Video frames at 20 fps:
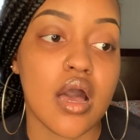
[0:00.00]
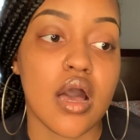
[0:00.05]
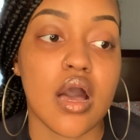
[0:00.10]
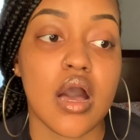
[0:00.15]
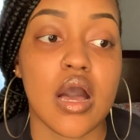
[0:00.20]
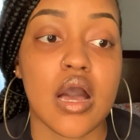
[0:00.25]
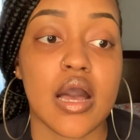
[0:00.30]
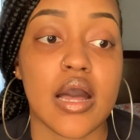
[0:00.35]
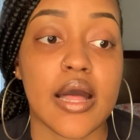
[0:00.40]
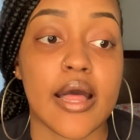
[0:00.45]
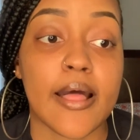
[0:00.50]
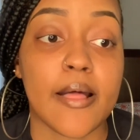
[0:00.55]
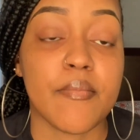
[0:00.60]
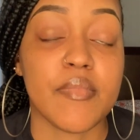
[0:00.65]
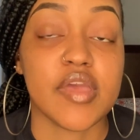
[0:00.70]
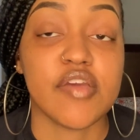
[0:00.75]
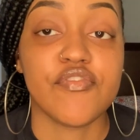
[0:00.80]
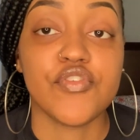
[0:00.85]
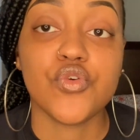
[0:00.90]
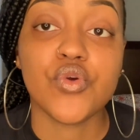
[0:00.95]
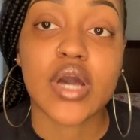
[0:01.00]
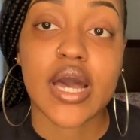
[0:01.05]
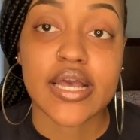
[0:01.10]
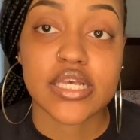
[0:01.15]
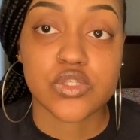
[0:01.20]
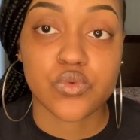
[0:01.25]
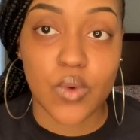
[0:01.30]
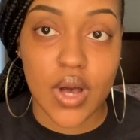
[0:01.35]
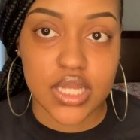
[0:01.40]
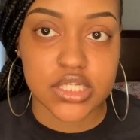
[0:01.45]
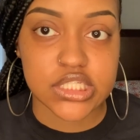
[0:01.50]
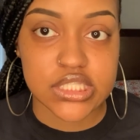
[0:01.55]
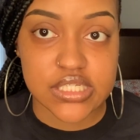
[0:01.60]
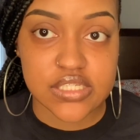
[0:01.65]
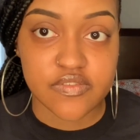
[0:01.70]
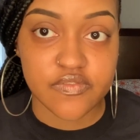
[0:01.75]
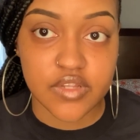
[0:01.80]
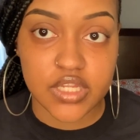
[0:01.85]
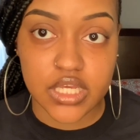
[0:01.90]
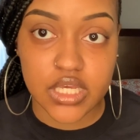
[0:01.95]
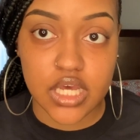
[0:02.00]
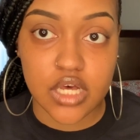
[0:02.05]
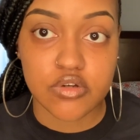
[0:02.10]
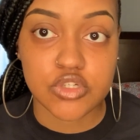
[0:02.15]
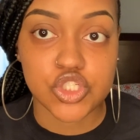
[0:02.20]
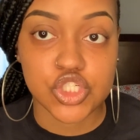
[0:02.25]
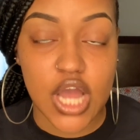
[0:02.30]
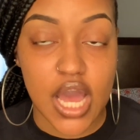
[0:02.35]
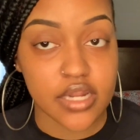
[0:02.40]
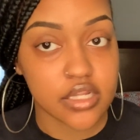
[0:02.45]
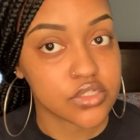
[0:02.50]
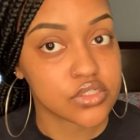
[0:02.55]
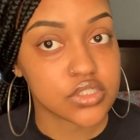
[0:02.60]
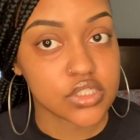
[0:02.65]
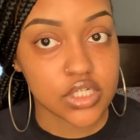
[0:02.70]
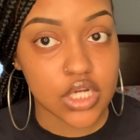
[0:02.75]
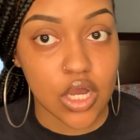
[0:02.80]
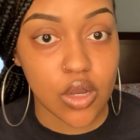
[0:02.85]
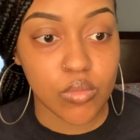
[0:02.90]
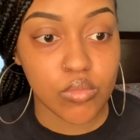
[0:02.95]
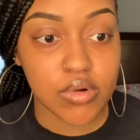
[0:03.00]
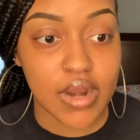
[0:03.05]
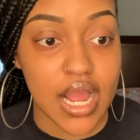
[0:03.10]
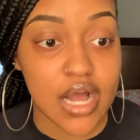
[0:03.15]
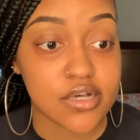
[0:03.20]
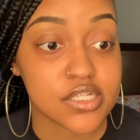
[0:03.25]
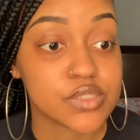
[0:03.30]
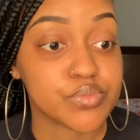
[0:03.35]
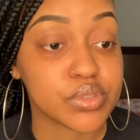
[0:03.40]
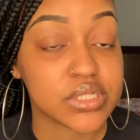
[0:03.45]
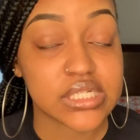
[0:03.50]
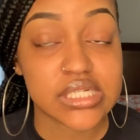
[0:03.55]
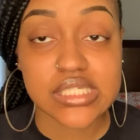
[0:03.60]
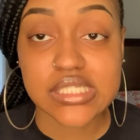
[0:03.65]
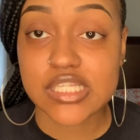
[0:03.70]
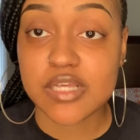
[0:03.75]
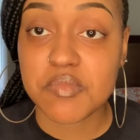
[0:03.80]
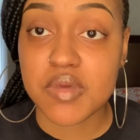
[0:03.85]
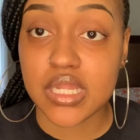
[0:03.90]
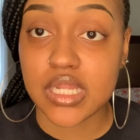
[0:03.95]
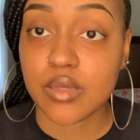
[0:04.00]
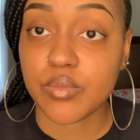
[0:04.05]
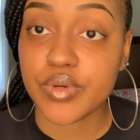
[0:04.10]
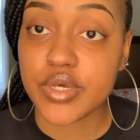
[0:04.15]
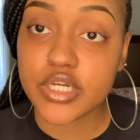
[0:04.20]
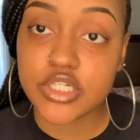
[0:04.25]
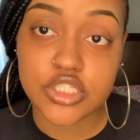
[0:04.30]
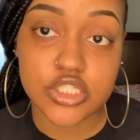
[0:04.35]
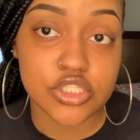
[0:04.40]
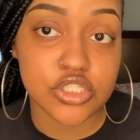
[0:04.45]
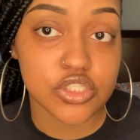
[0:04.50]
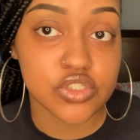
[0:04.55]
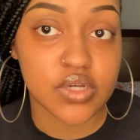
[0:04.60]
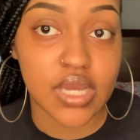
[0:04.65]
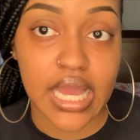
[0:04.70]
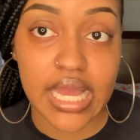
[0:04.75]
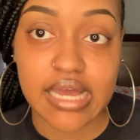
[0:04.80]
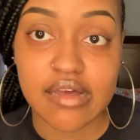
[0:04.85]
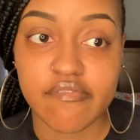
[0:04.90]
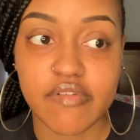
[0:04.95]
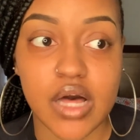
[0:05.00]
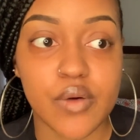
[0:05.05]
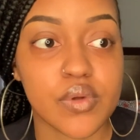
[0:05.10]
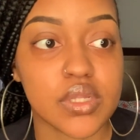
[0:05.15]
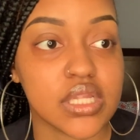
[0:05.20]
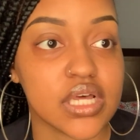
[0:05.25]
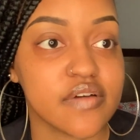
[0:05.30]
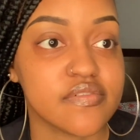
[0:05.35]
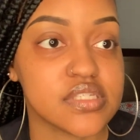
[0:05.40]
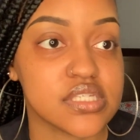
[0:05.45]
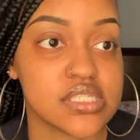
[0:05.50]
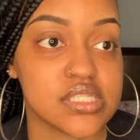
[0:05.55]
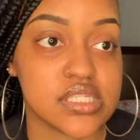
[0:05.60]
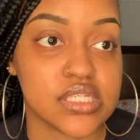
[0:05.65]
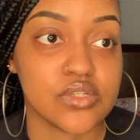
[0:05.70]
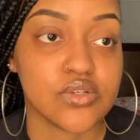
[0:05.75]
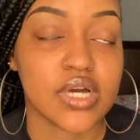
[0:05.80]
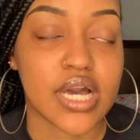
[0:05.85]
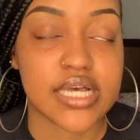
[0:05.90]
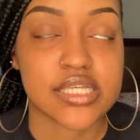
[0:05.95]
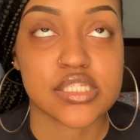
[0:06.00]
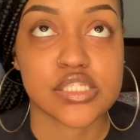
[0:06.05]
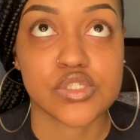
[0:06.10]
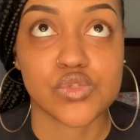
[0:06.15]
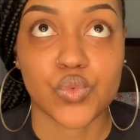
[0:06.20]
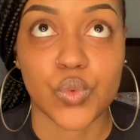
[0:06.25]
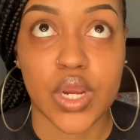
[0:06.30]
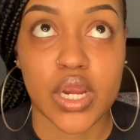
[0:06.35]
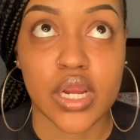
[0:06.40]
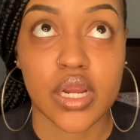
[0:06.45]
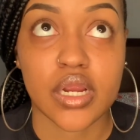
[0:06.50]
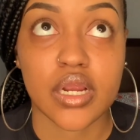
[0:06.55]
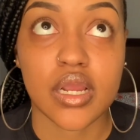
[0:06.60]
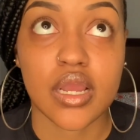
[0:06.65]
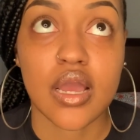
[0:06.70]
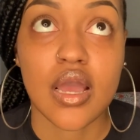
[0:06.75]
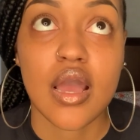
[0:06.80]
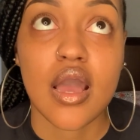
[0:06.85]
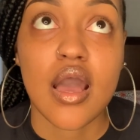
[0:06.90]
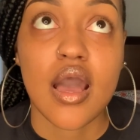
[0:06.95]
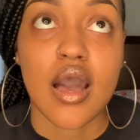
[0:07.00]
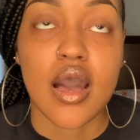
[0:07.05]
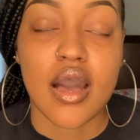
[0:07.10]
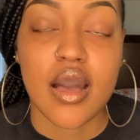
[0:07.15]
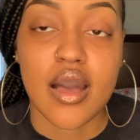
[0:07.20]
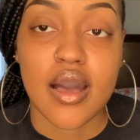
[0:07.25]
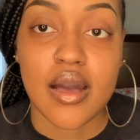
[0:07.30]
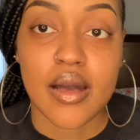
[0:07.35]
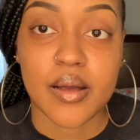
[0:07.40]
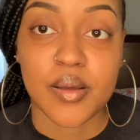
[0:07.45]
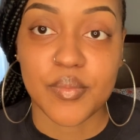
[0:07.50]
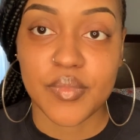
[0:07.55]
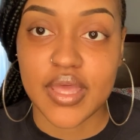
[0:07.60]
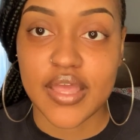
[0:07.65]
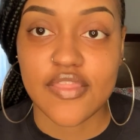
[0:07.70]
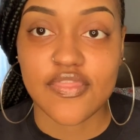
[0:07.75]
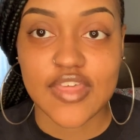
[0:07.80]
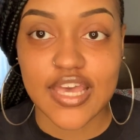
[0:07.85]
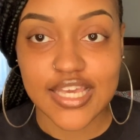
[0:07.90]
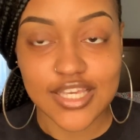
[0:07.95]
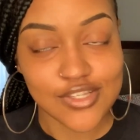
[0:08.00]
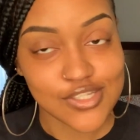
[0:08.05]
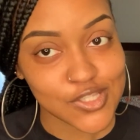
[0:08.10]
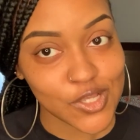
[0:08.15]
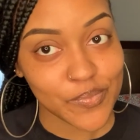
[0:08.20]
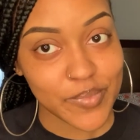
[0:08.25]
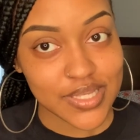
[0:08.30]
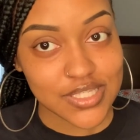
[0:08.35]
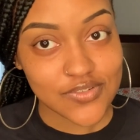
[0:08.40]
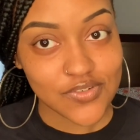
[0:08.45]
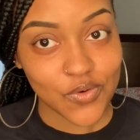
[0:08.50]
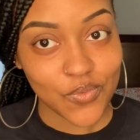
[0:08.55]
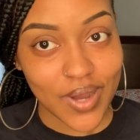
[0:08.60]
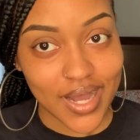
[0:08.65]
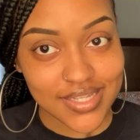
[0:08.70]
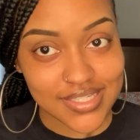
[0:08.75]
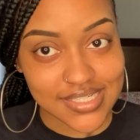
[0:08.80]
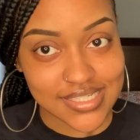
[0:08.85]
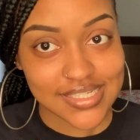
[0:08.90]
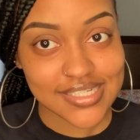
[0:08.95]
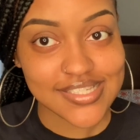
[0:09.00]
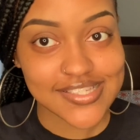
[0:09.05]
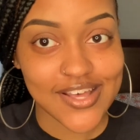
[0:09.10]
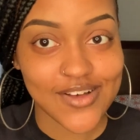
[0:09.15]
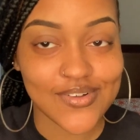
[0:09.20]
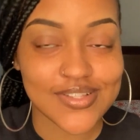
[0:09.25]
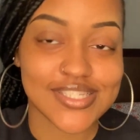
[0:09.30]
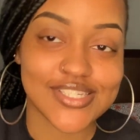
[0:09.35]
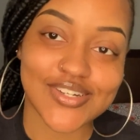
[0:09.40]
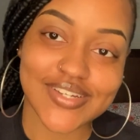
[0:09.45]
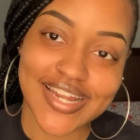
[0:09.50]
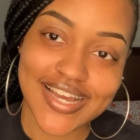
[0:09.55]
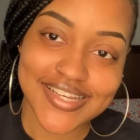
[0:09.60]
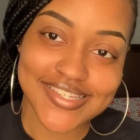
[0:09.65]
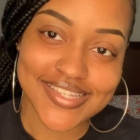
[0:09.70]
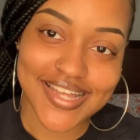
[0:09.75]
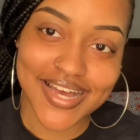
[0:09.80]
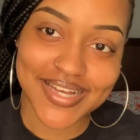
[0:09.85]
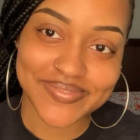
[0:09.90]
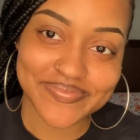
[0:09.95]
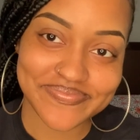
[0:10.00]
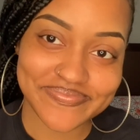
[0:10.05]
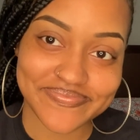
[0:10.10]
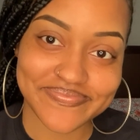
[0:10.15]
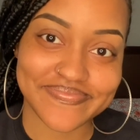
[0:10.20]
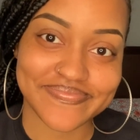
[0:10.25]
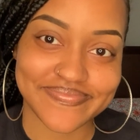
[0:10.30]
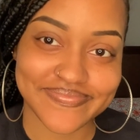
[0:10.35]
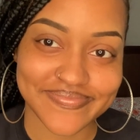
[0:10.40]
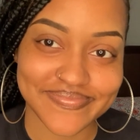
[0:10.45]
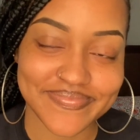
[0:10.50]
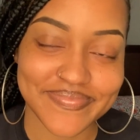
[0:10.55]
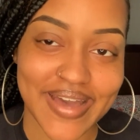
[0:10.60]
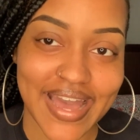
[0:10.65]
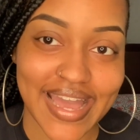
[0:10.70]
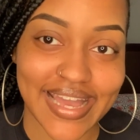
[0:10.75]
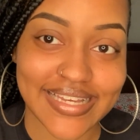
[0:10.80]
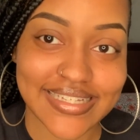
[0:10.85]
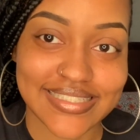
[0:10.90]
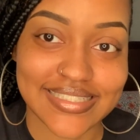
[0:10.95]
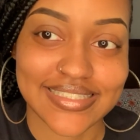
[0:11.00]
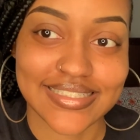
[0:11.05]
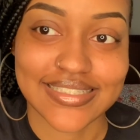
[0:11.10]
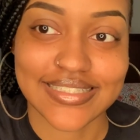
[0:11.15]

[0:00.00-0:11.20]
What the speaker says: If you guys watch this video and try to do your own brows, please send me any pictures you have. I would love to see you guys' work. And thank you so much for watching. So until next time, bye.